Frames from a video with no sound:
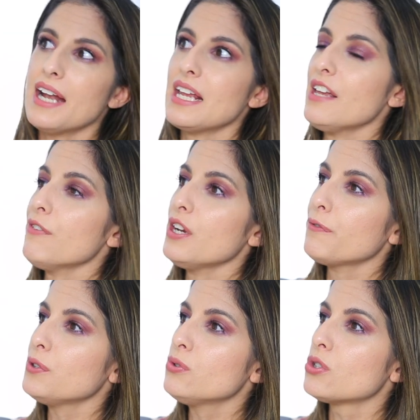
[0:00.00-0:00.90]
And even
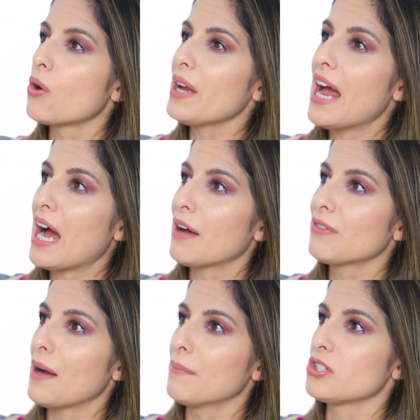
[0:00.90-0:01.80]
if you don't have
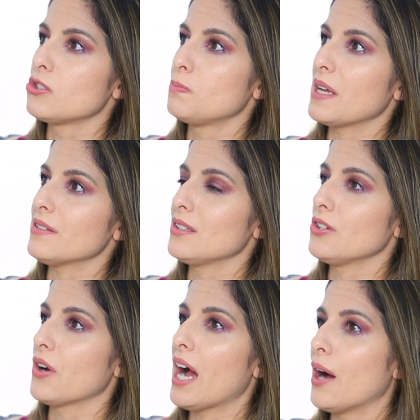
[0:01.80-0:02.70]
that much space in
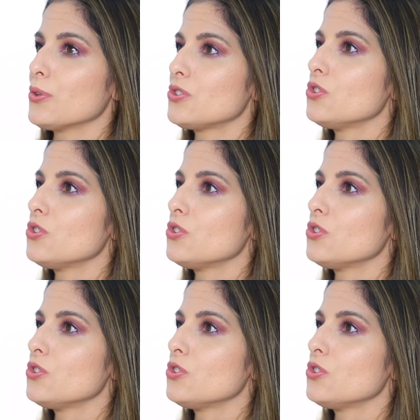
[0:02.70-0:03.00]
your house,